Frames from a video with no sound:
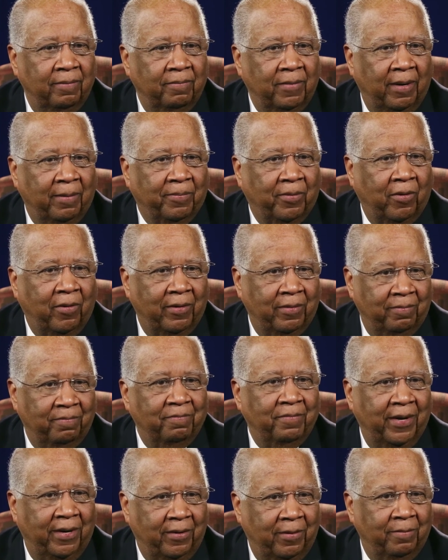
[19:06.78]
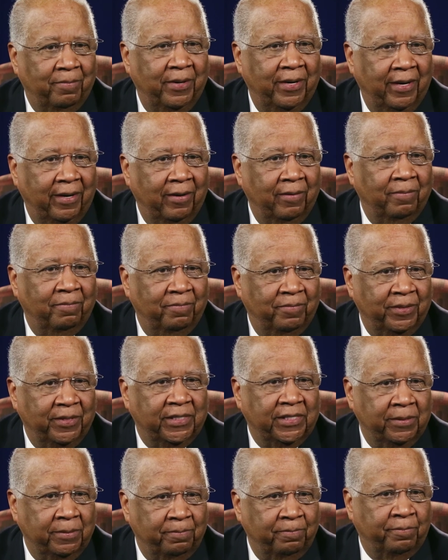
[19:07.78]
my part better, being
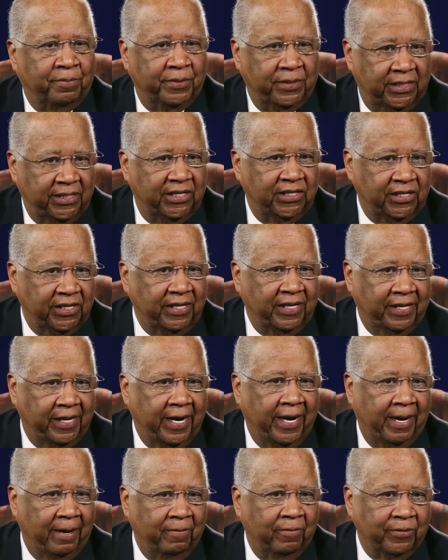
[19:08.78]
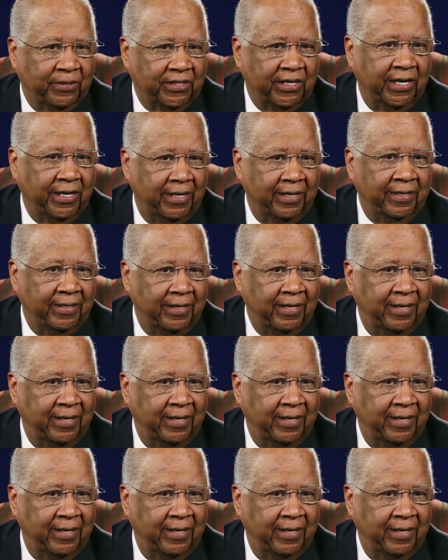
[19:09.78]
a position that I was in.